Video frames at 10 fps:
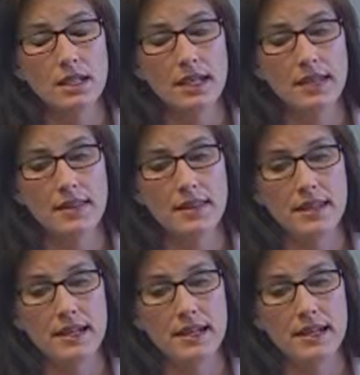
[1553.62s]
And
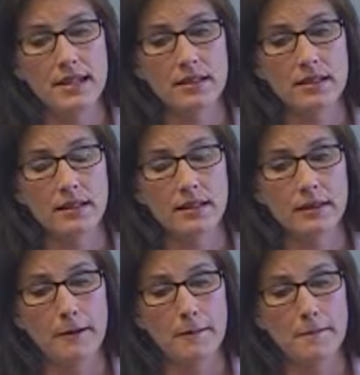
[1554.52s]
then
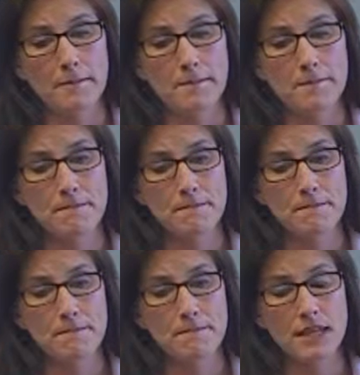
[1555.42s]
I
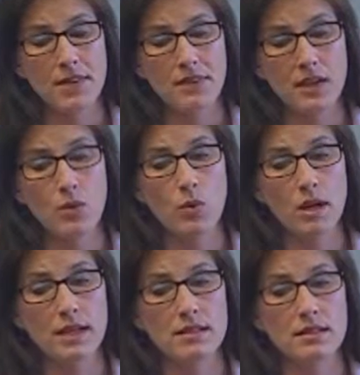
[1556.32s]
think
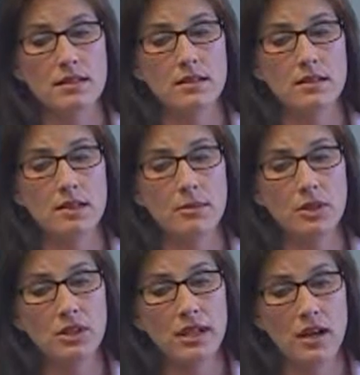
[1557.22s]
what
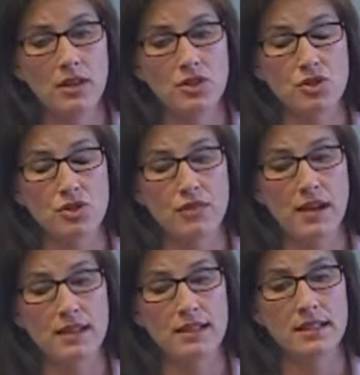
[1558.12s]
community colleges are
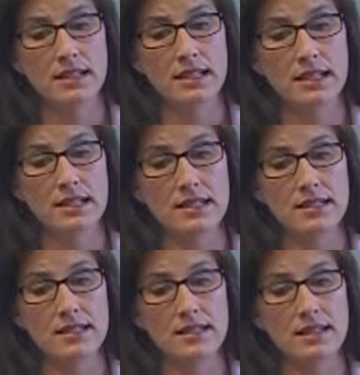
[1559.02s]
finding
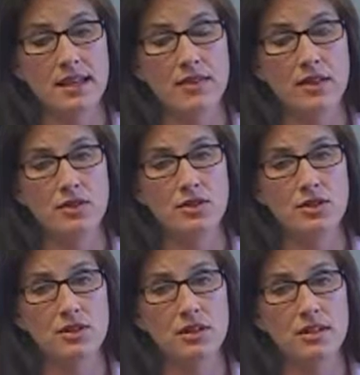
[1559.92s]
is that those
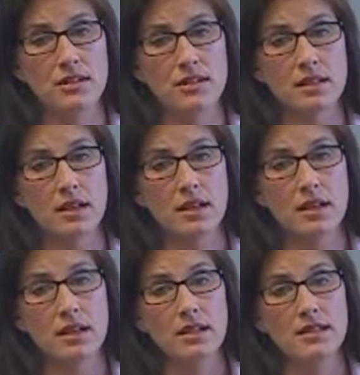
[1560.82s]
students
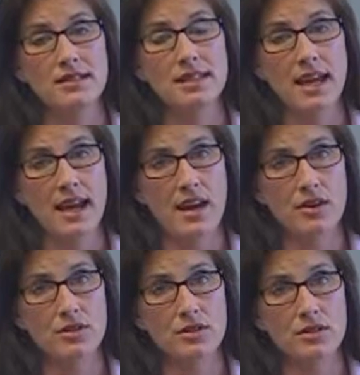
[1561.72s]
stay
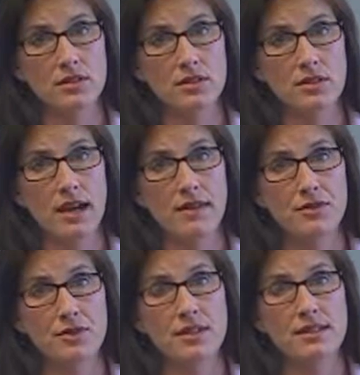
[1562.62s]
out
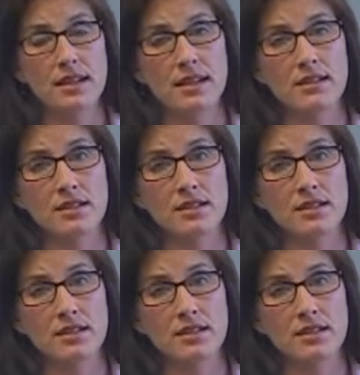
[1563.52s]
after the second